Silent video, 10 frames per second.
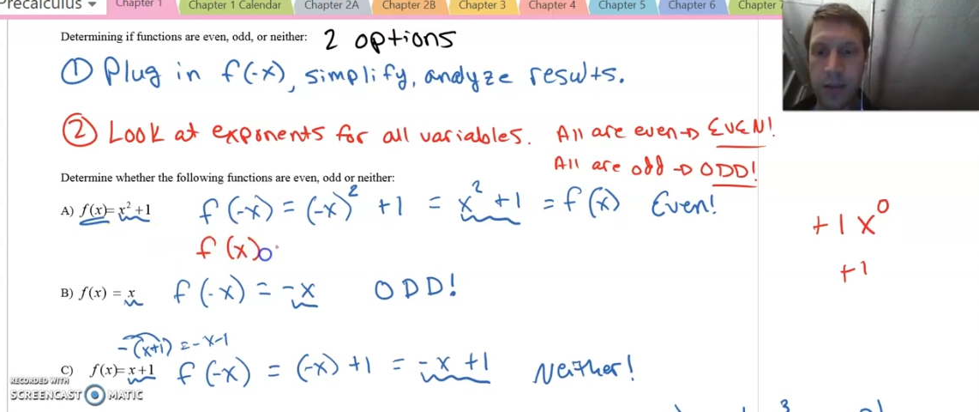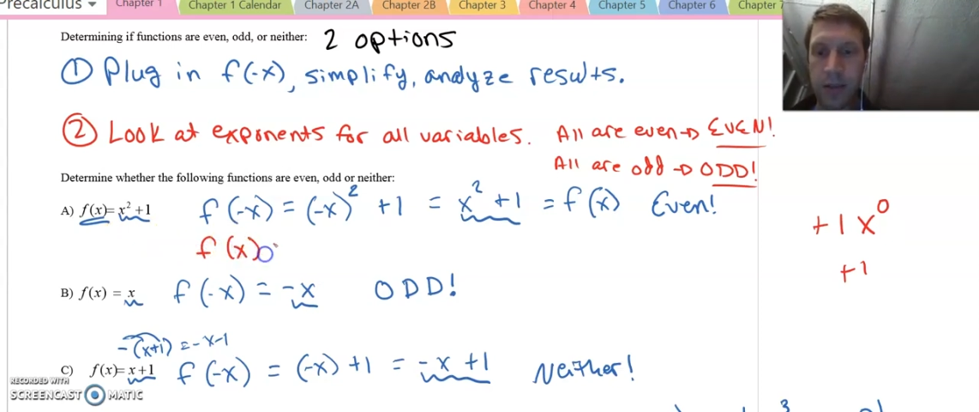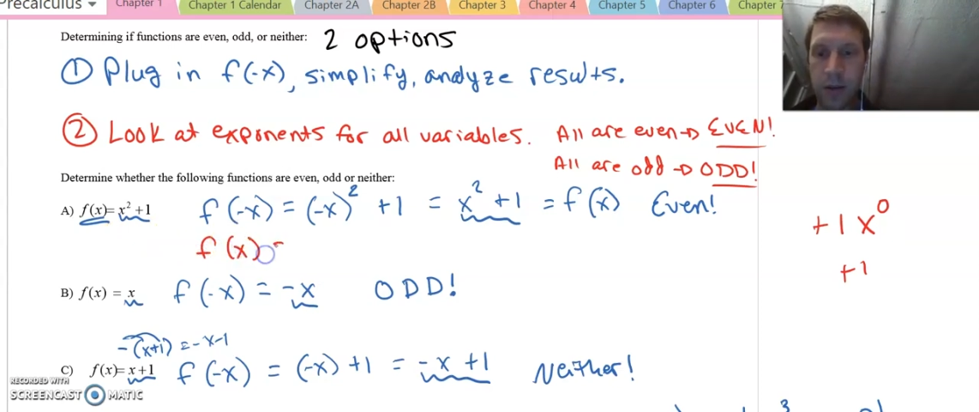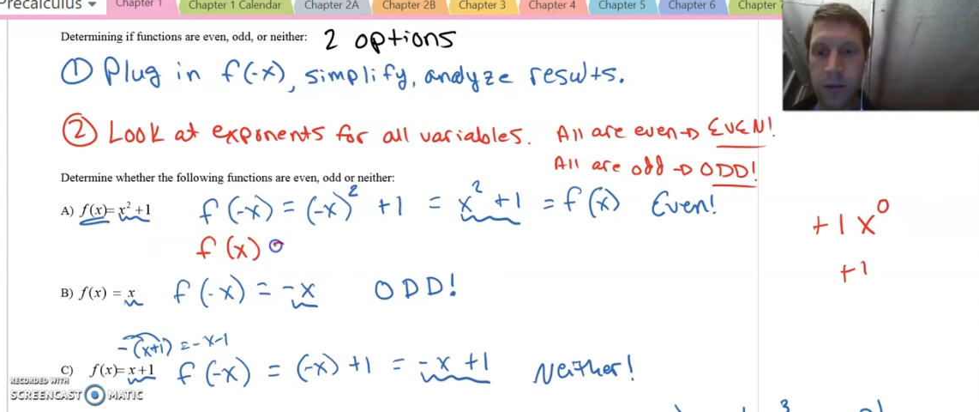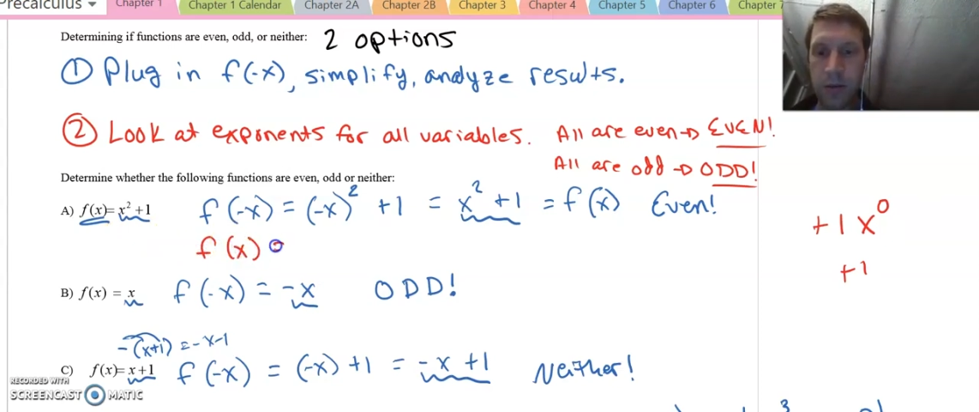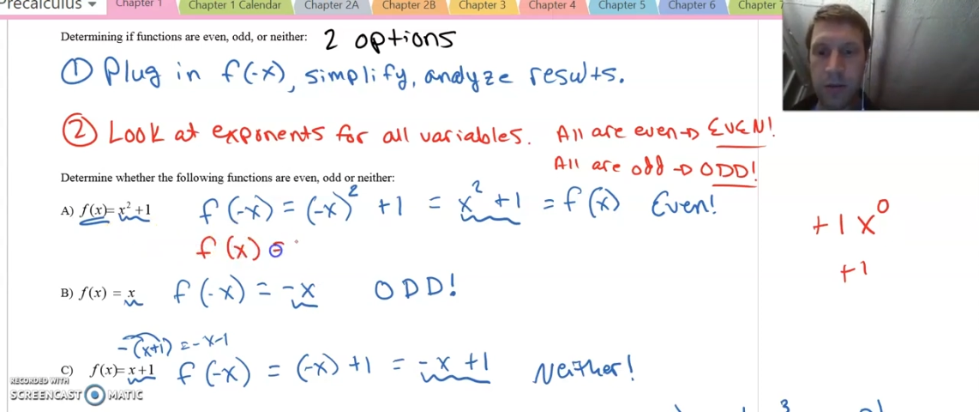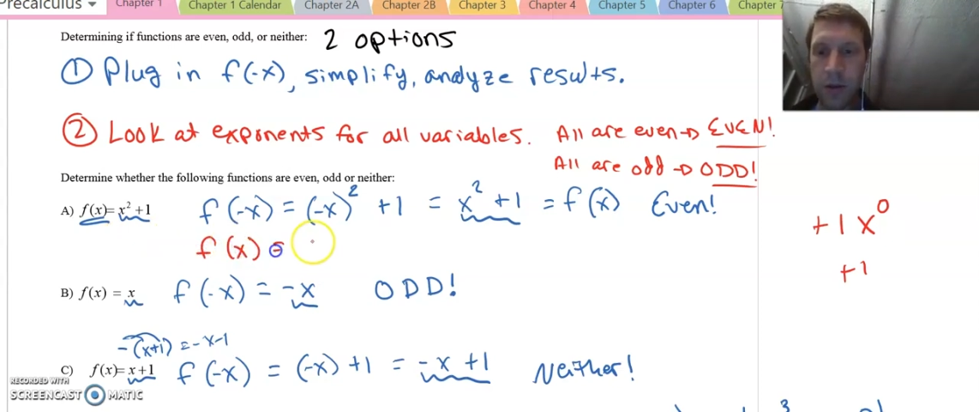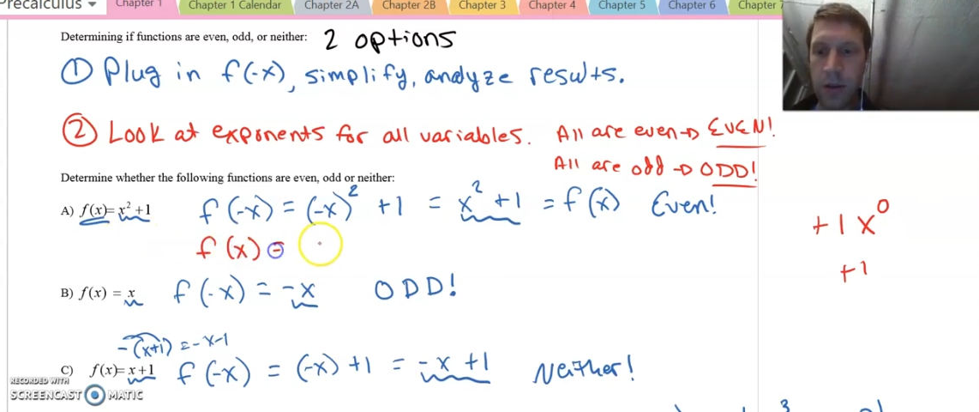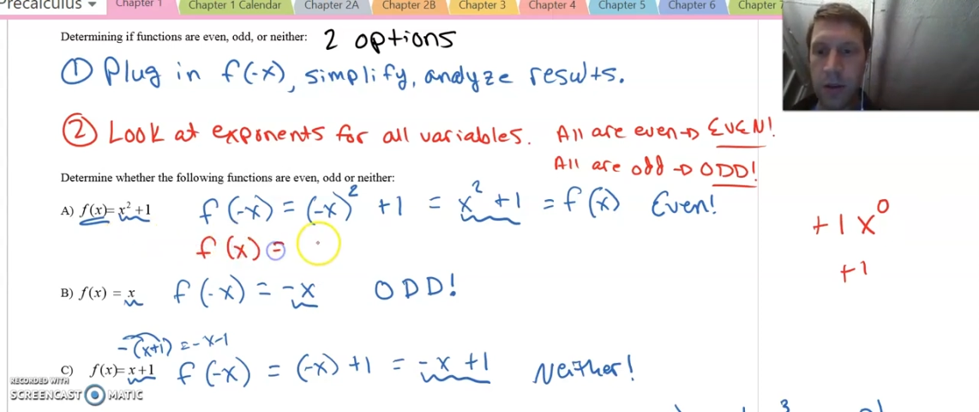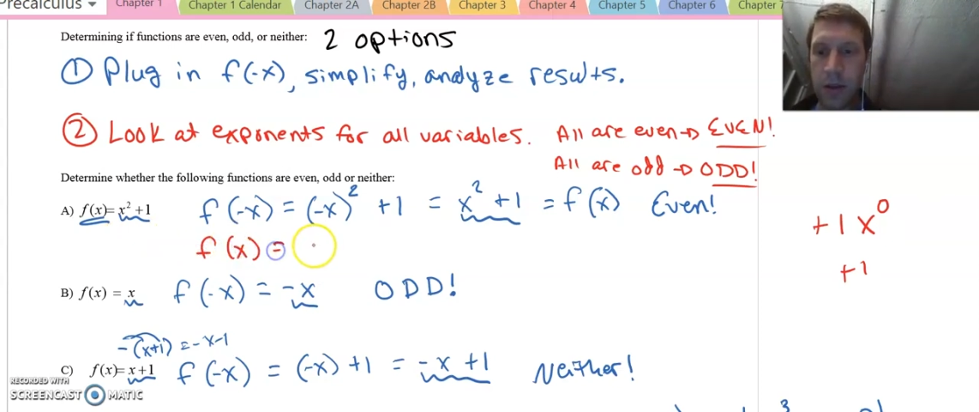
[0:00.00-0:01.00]
0,
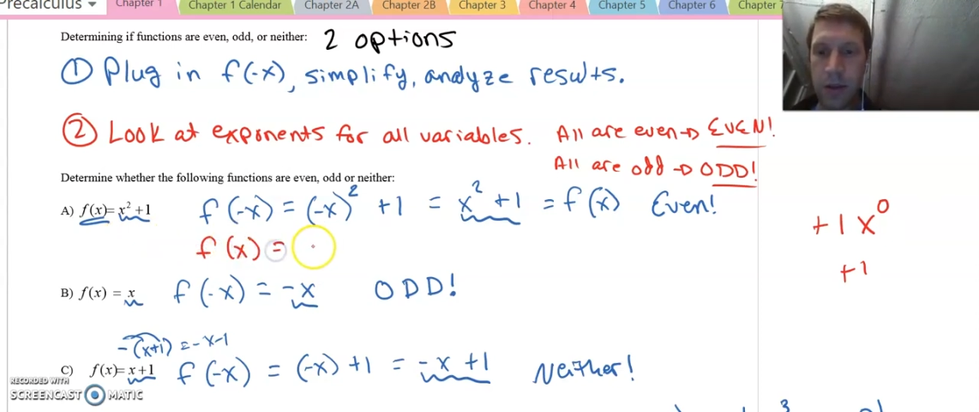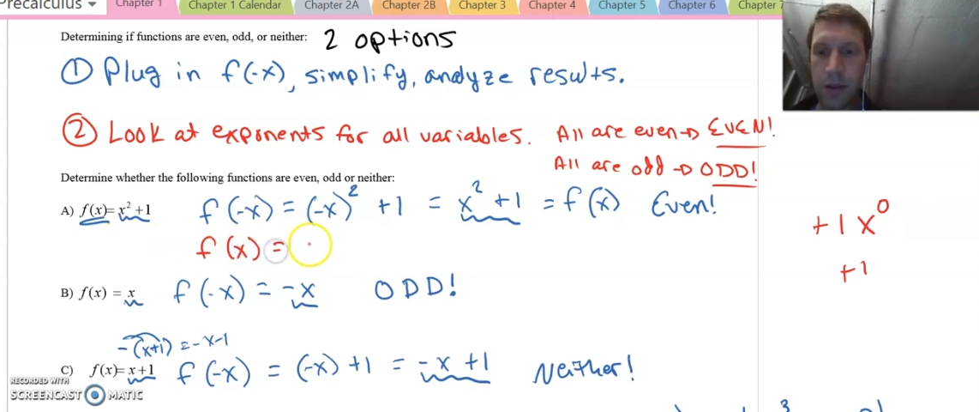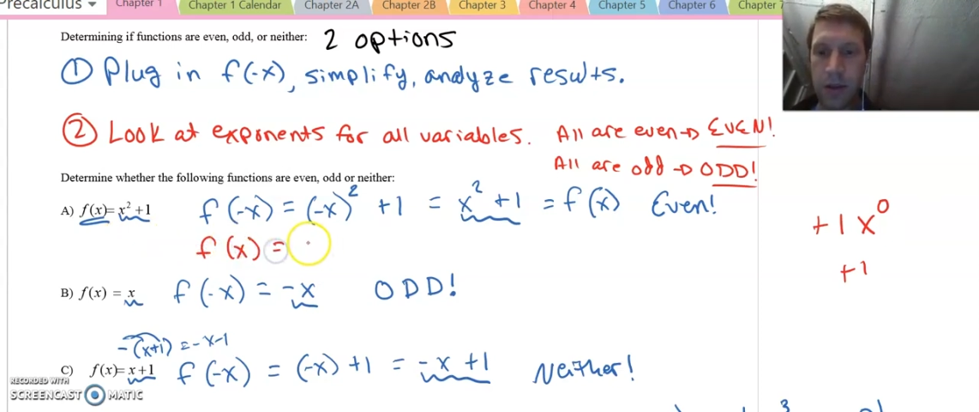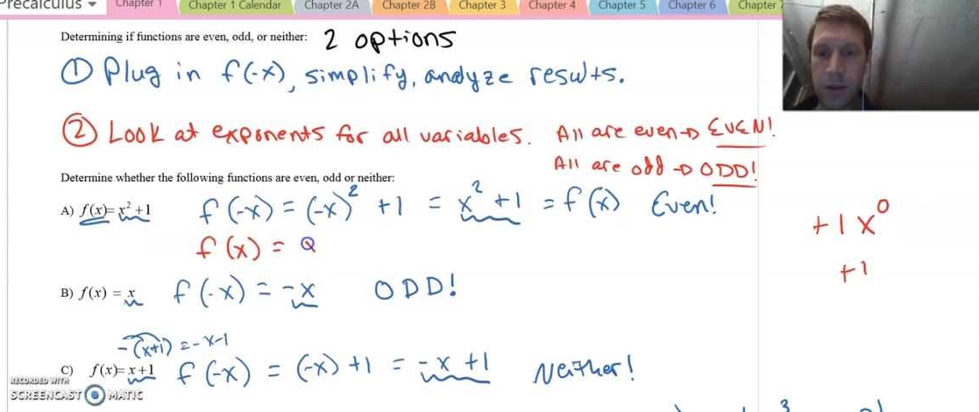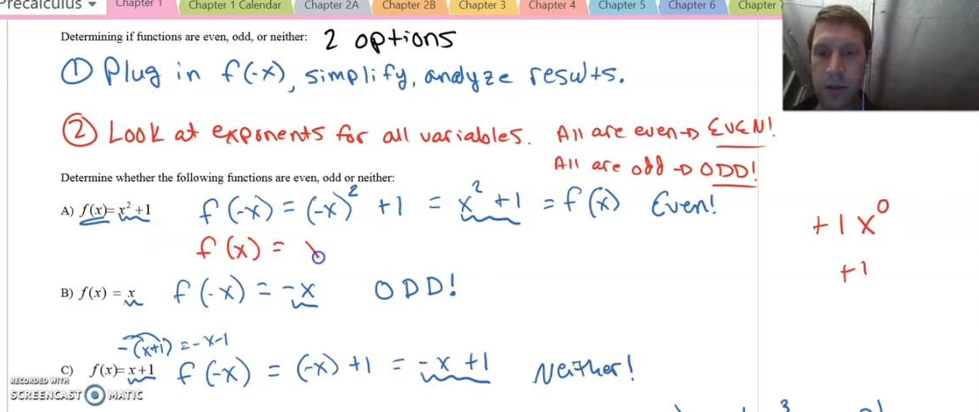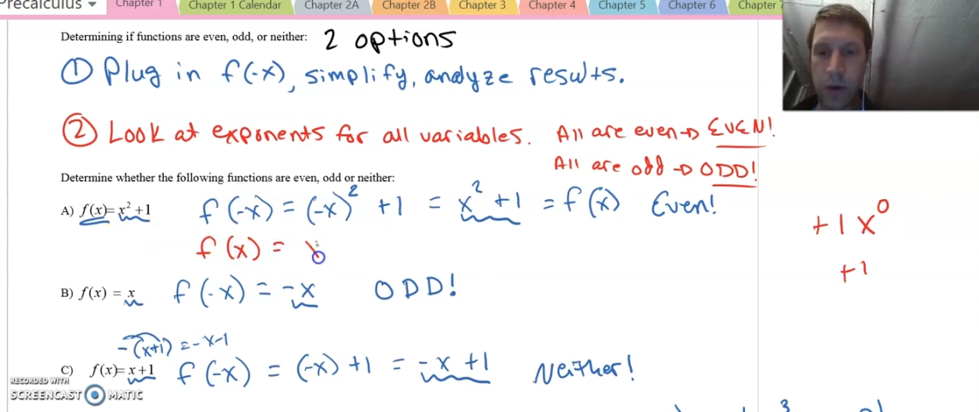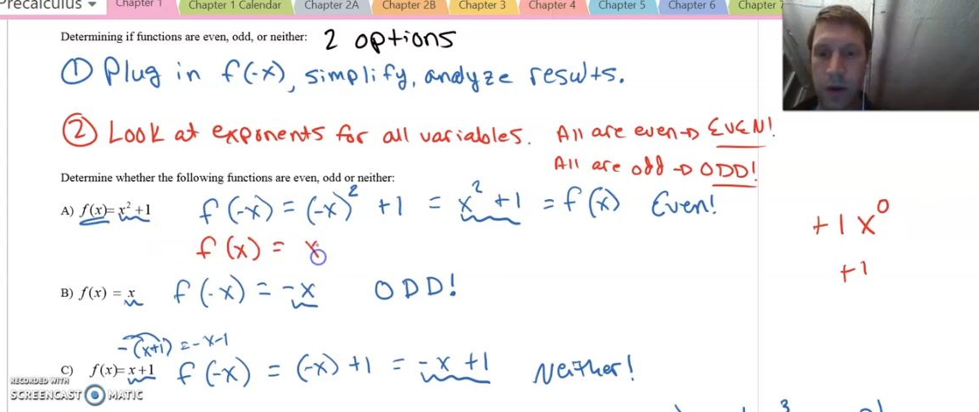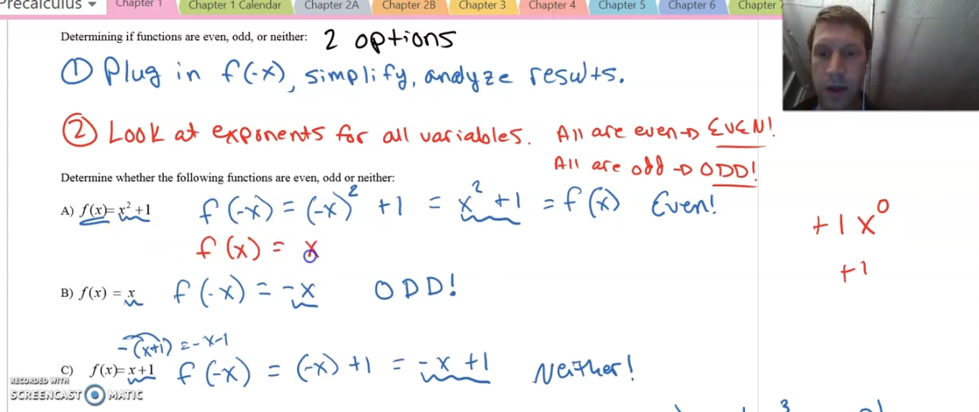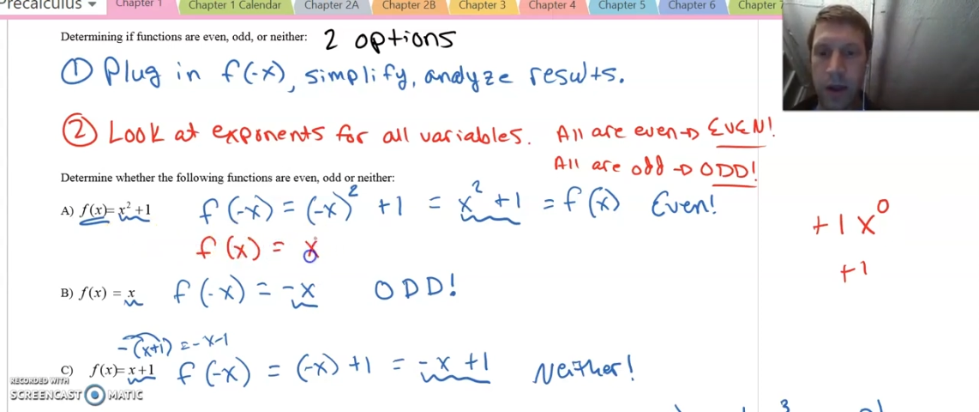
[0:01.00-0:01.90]
is what?